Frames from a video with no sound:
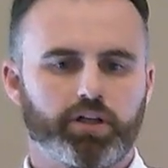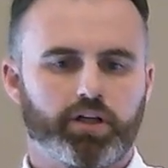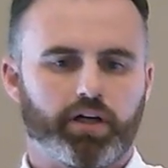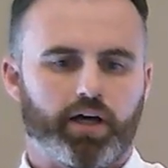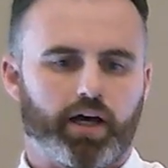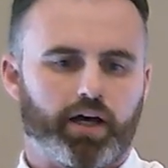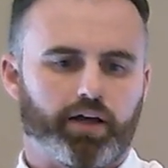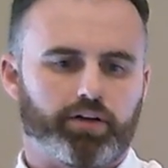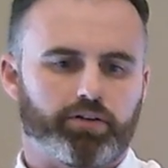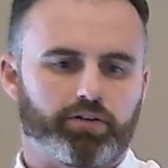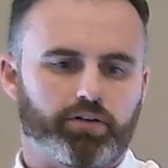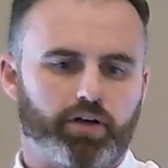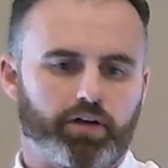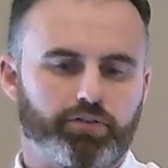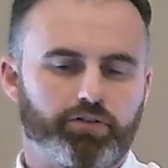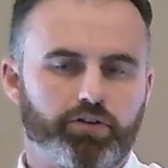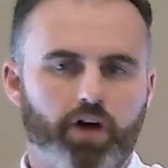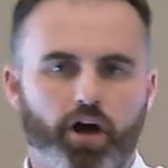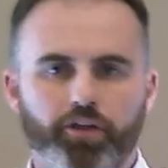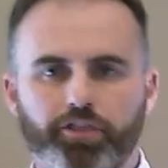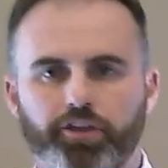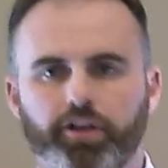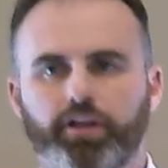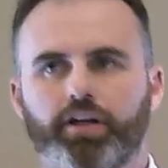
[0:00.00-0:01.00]
And
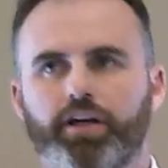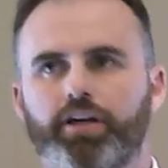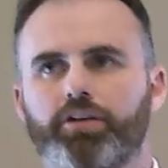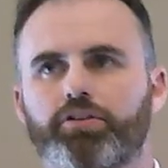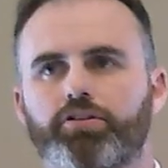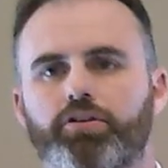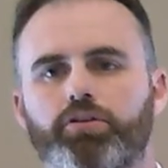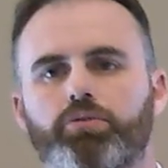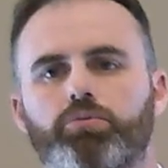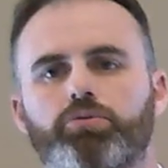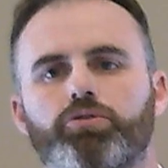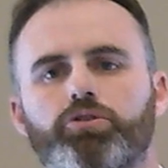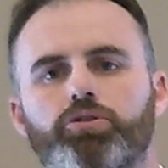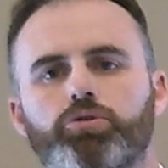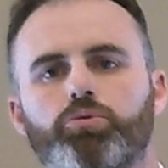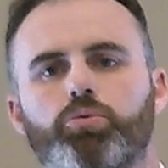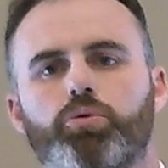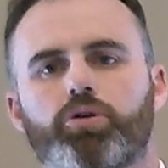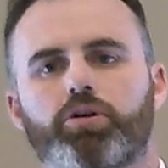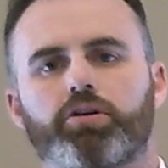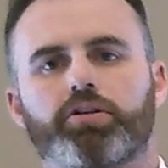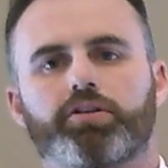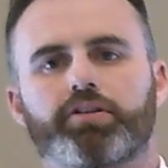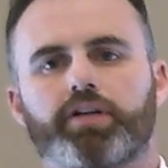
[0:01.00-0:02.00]
nothing in the new
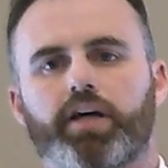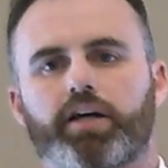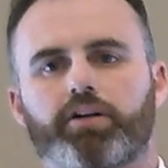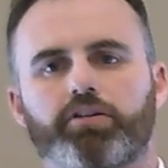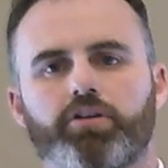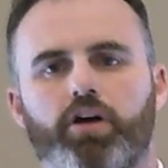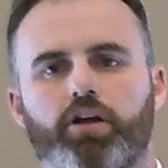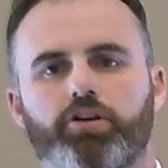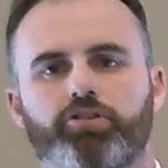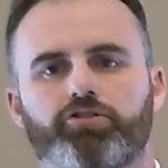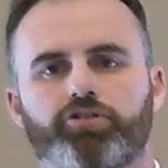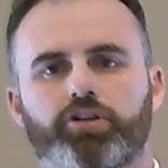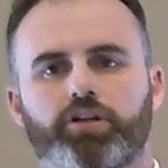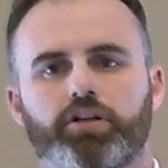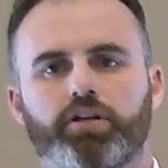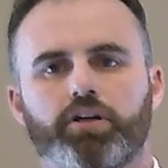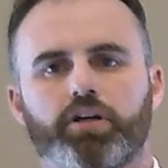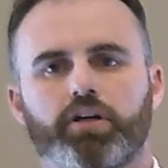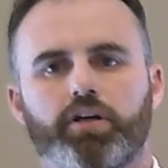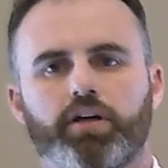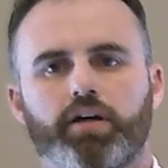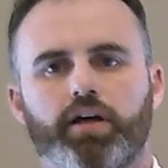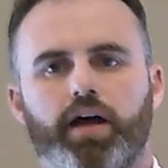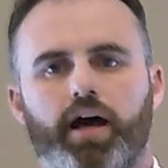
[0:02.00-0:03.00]
world of technology
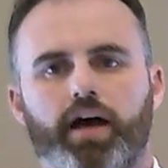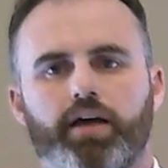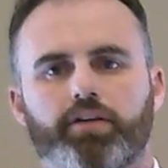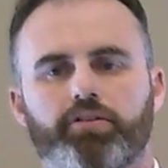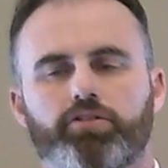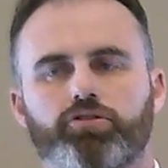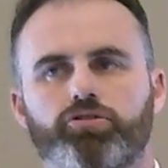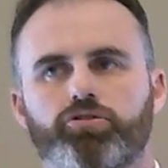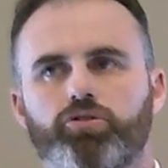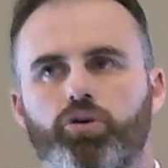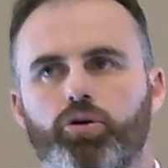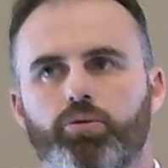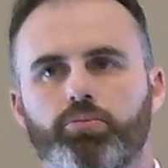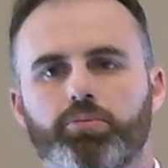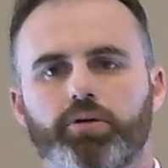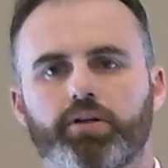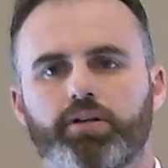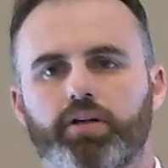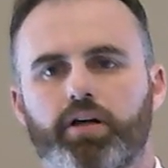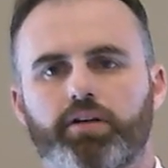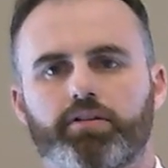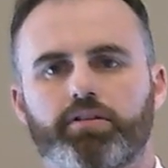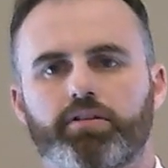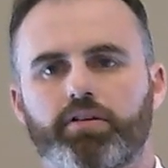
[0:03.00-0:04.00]
has shown me
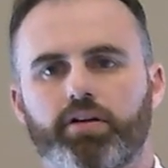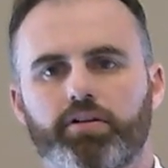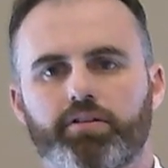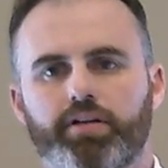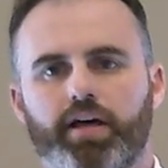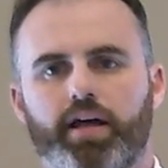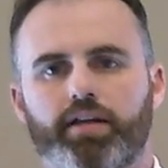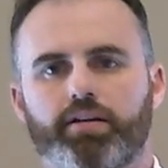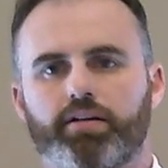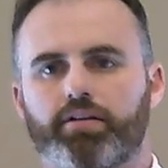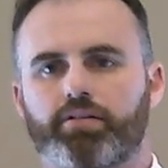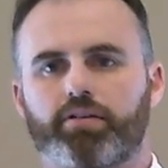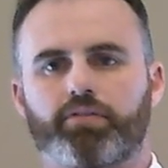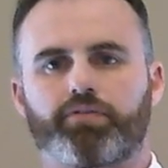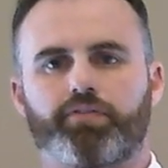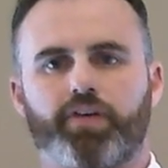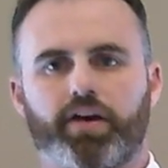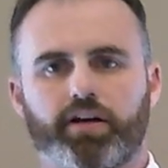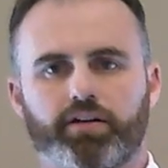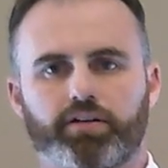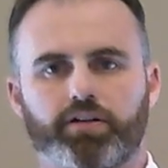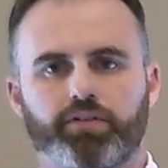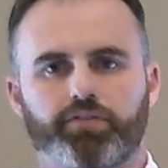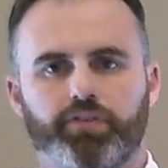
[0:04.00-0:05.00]
that there's that as
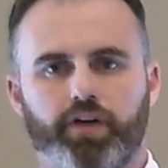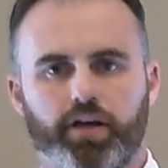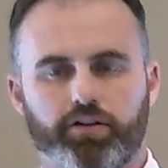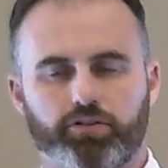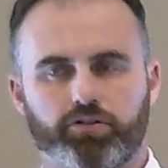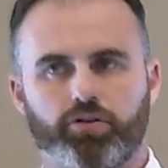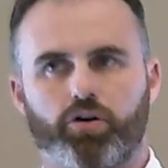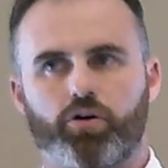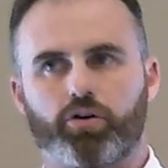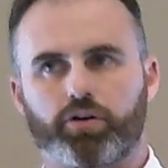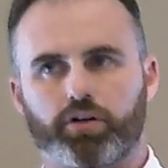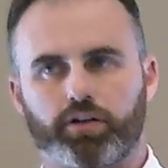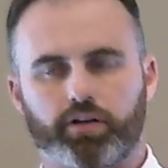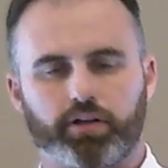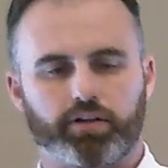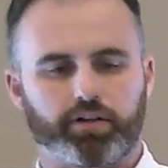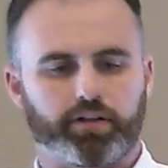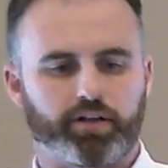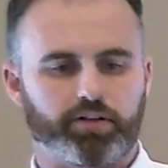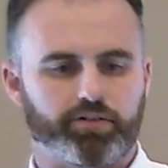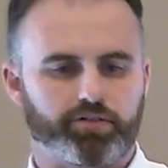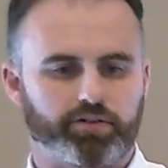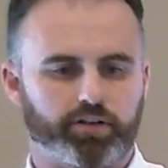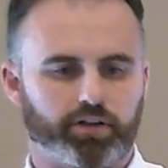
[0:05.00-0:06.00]
effective as talking and
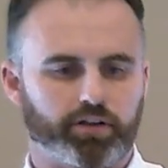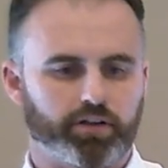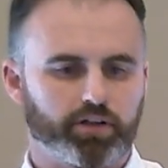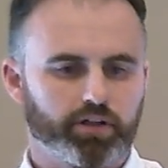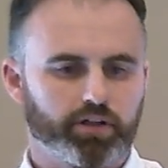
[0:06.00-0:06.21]
listening.